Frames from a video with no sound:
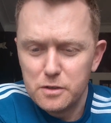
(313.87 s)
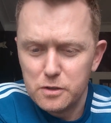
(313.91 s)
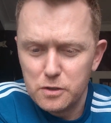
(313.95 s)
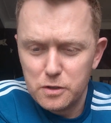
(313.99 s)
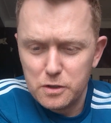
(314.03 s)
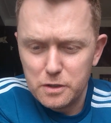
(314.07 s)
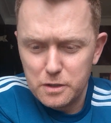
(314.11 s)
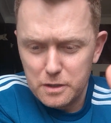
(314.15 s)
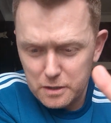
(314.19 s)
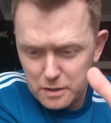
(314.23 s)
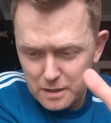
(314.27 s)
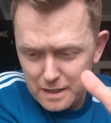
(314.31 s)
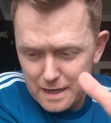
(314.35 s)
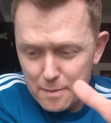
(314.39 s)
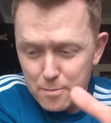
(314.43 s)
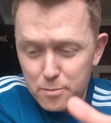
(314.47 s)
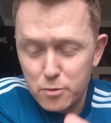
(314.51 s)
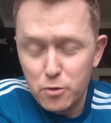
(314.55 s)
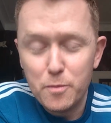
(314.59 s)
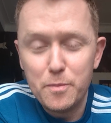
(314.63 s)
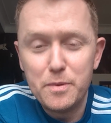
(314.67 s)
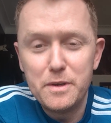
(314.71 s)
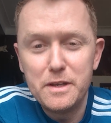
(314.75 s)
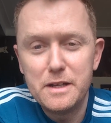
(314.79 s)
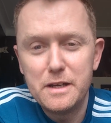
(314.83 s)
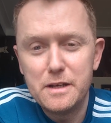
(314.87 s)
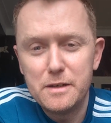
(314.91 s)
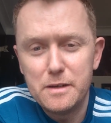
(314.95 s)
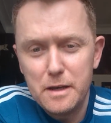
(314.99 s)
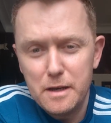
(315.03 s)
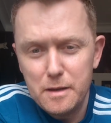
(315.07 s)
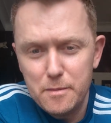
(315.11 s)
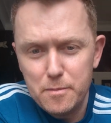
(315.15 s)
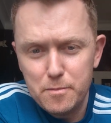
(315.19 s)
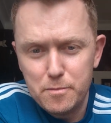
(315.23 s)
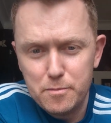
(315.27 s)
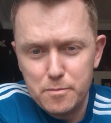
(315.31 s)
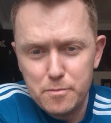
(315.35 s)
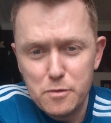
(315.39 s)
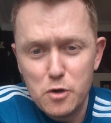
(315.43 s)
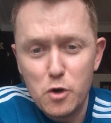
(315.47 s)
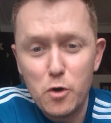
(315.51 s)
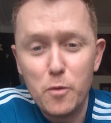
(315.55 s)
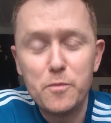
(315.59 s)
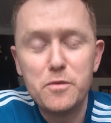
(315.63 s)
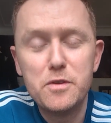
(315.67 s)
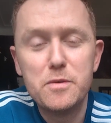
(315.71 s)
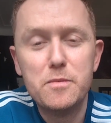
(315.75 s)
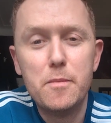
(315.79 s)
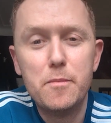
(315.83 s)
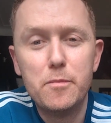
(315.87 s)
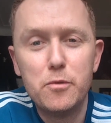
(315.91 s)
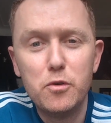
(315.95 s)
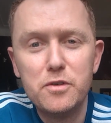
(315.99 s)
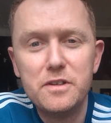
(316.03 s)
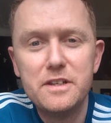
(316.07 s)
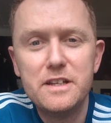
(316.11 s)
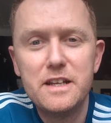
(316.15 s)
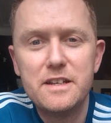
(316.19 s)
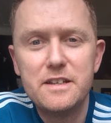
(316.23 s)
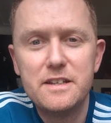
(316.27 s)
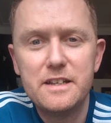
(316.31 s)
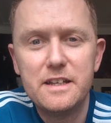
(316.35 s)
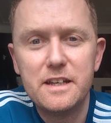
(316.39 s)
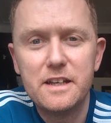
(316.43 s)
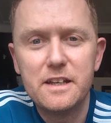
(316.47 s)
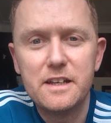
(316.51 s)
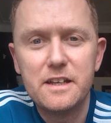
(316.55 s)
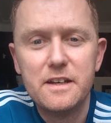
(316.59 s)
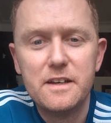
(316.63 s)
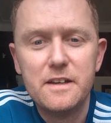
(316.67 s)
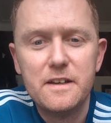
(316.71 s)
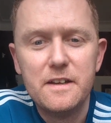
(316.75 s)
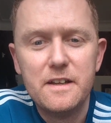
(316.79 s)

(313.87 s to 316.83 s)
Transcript: or appropriate optimum protein intake.